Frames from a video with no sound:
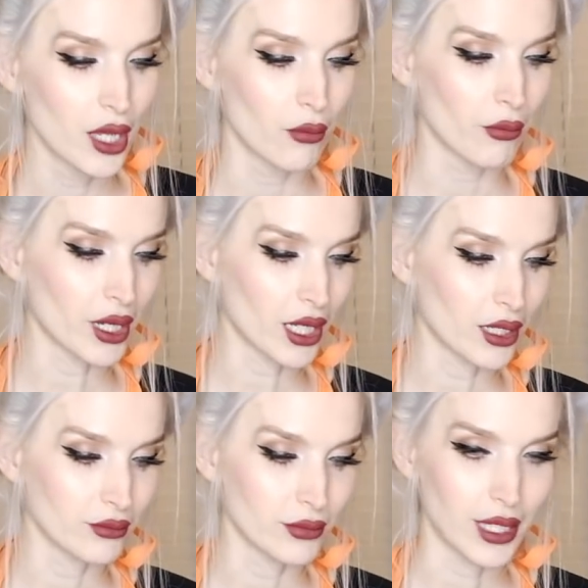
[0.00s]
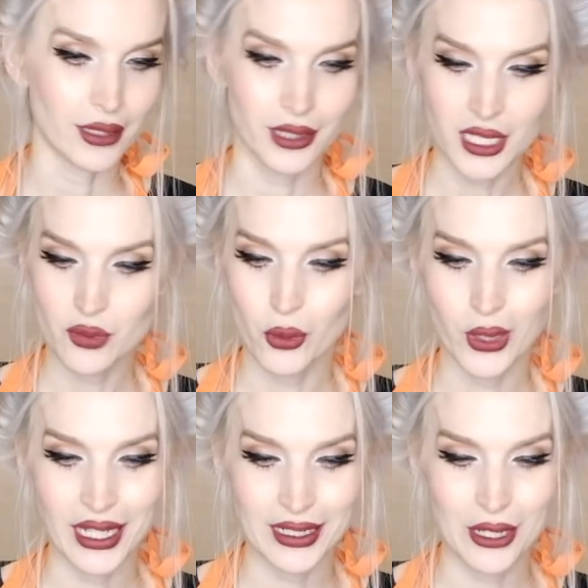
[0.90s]
But at this
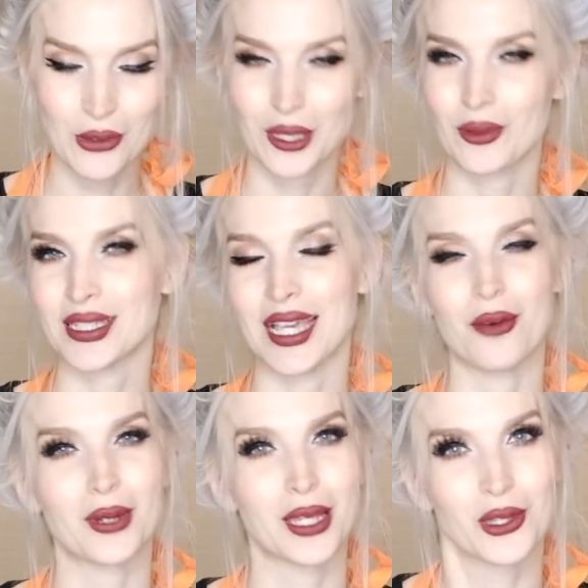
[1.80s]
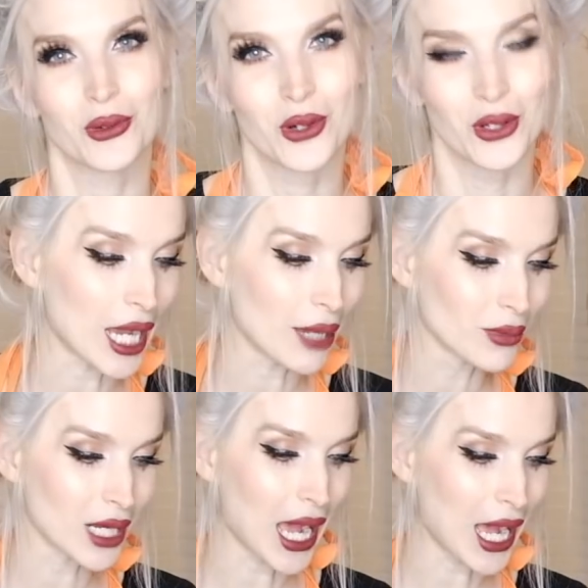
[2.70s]
point, with what's happening in the world, I'm
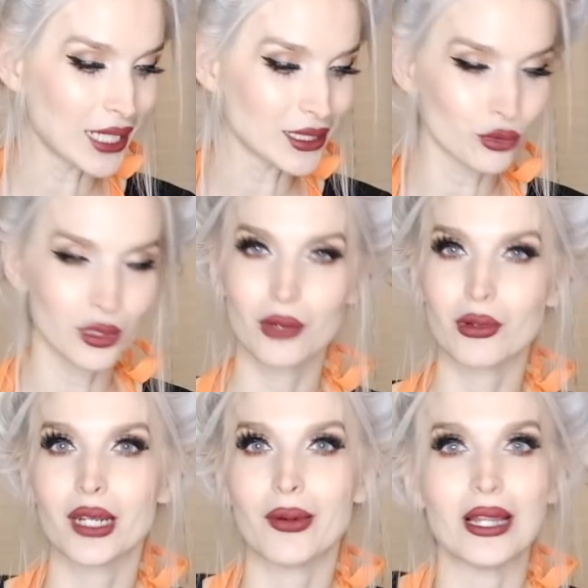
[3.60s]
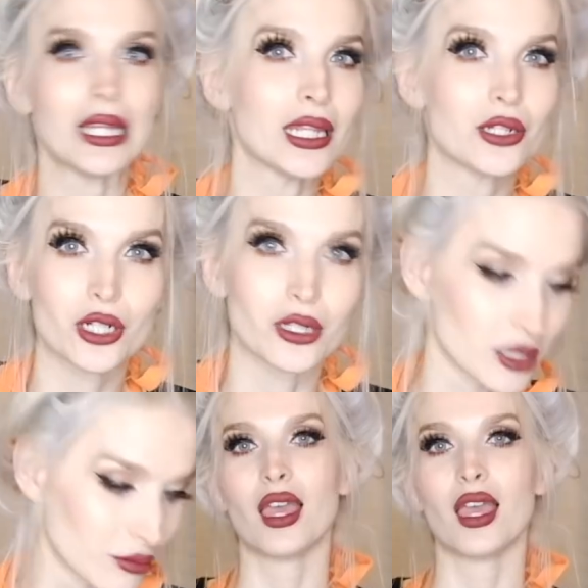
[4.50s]
not really worried about eating dirt.